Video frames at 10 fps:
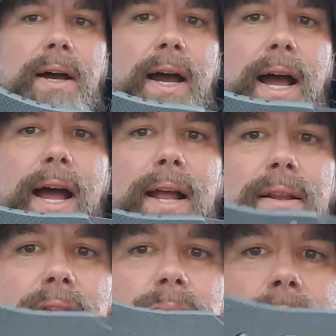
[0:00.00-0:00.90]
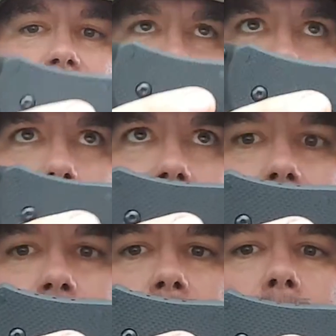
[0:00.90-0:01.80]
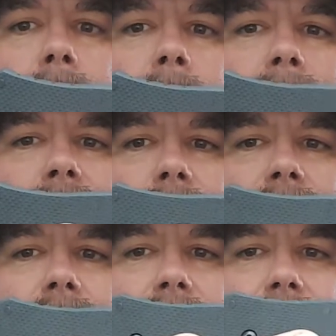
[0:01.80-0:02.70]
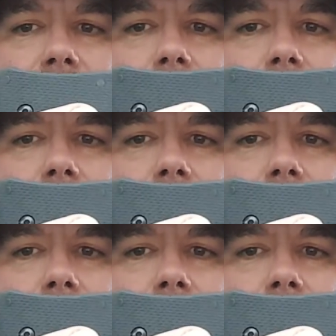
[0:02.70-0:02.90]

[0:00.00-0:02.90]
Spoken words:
And this one just happened to come to me right before hunting season,